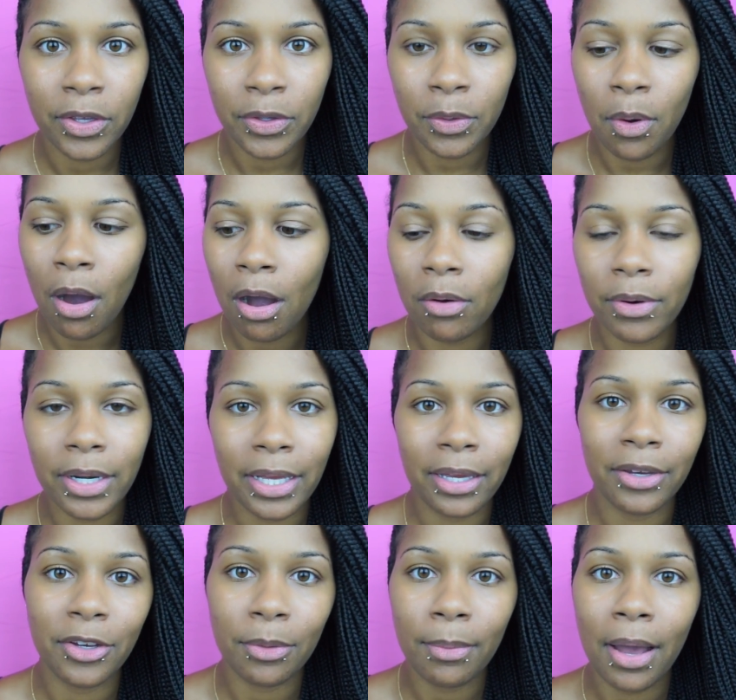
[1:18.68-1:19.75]
You'll
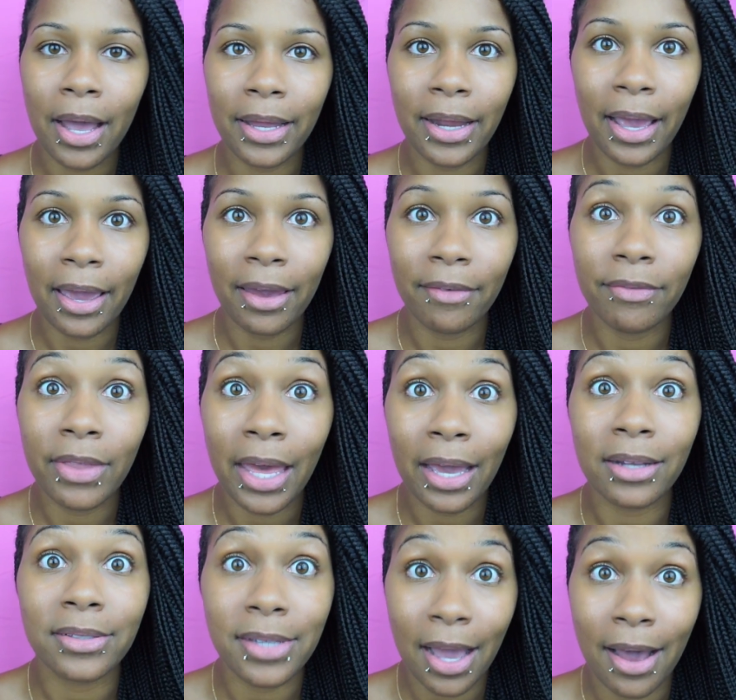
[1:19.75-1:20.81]
already in your mind have
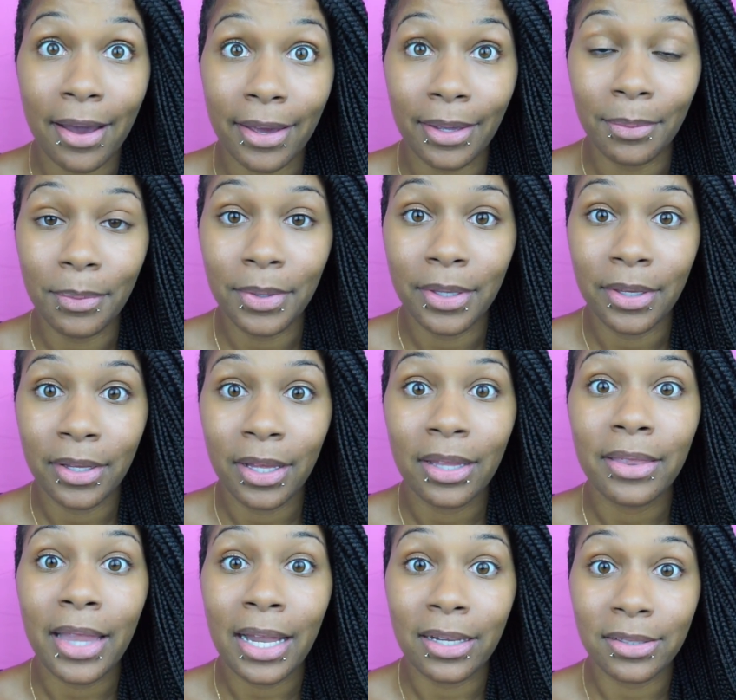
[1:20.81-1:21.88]
that time
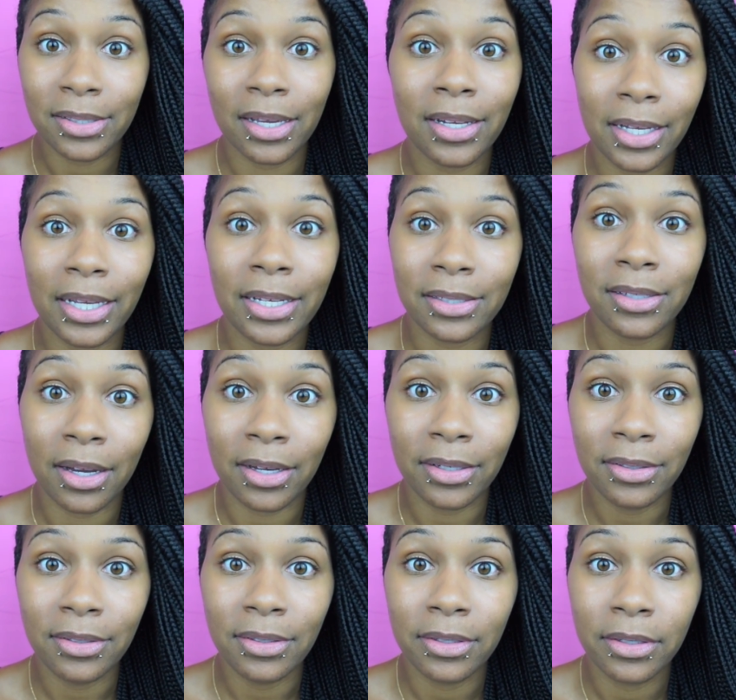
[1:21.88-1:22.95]
that it's gonna get
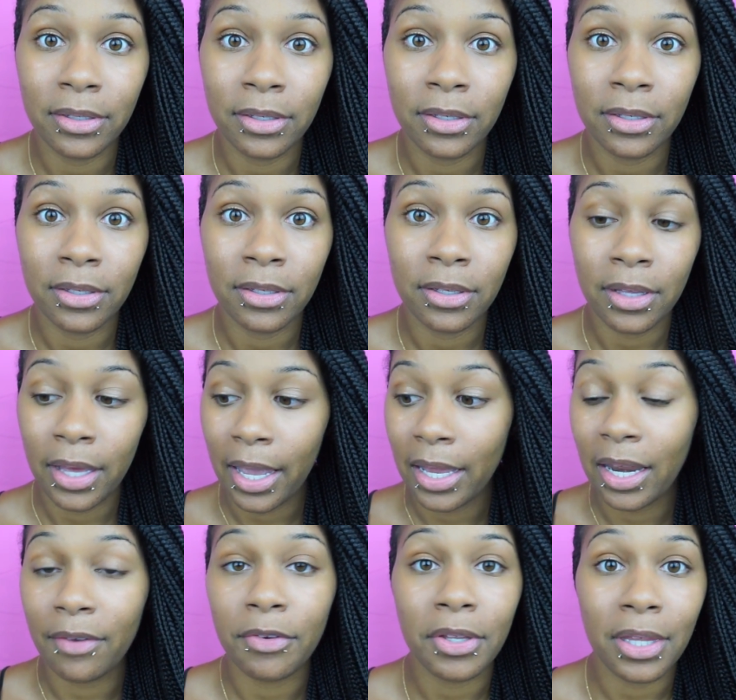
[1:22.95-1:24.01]
done,
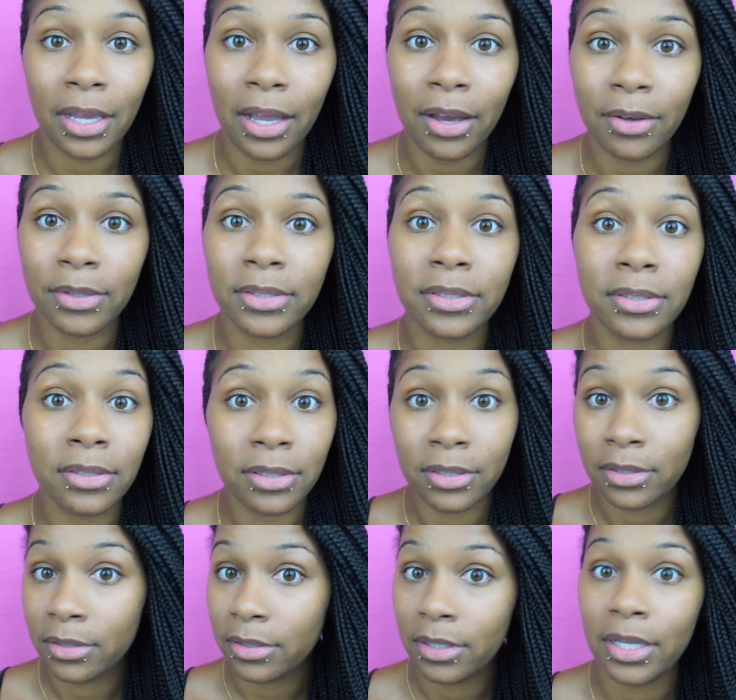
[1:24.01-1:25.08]
and everything else
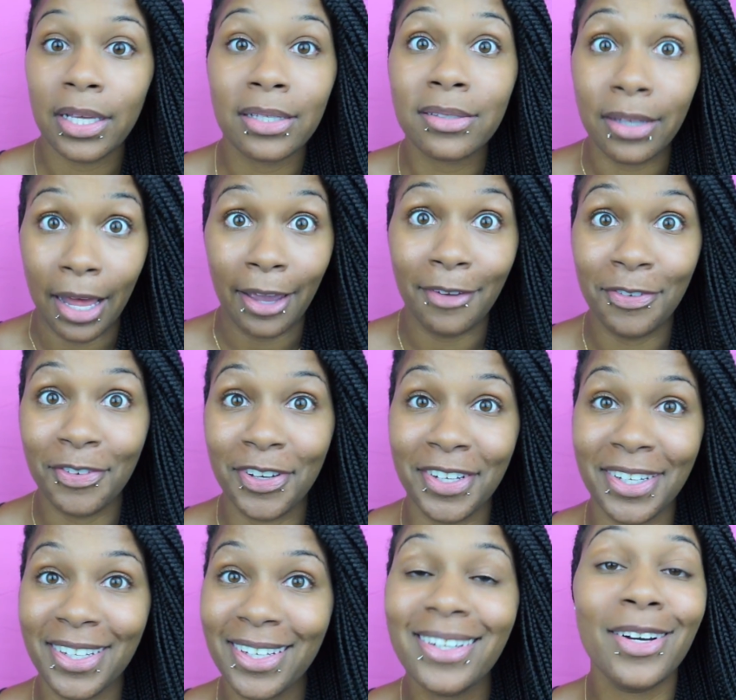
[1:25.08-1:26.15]
is life.
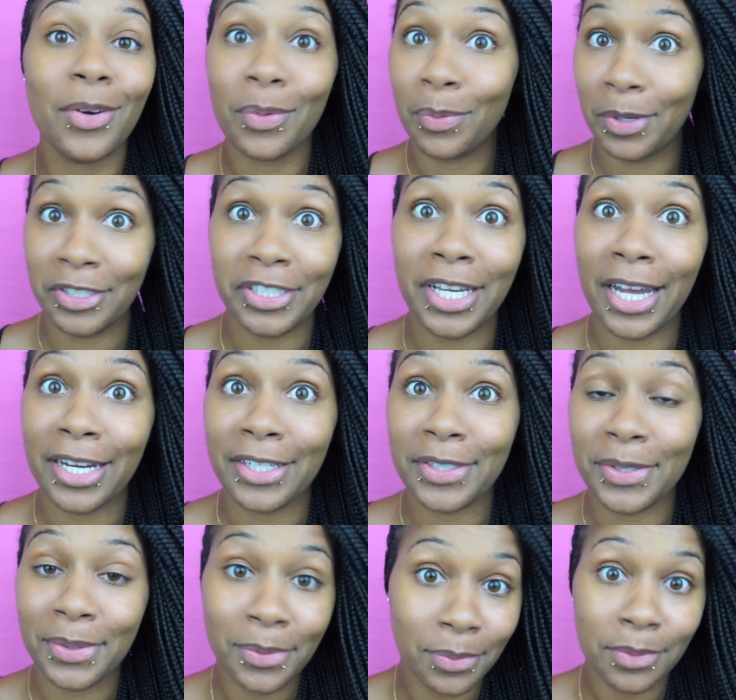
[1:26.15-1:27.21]
What you gotta
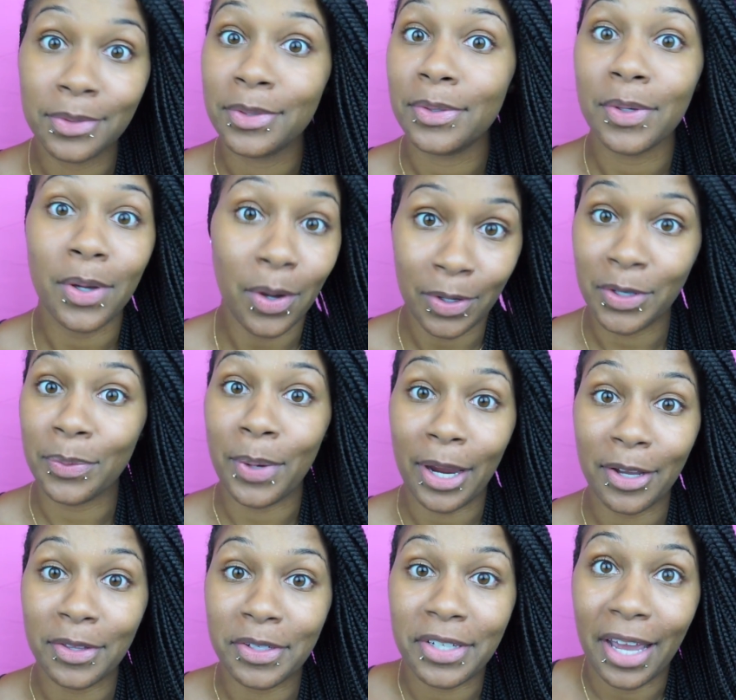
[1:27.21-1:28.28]
do on your
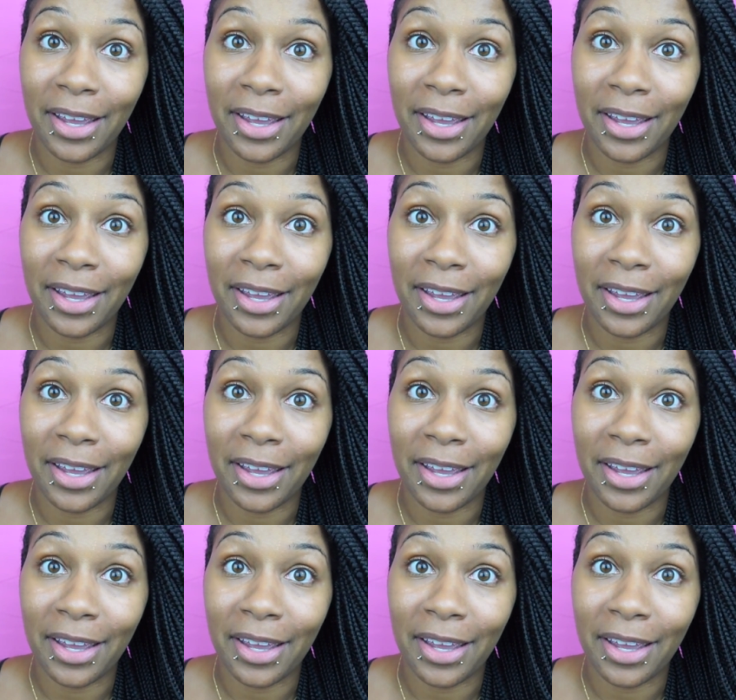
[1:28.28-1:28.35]
regular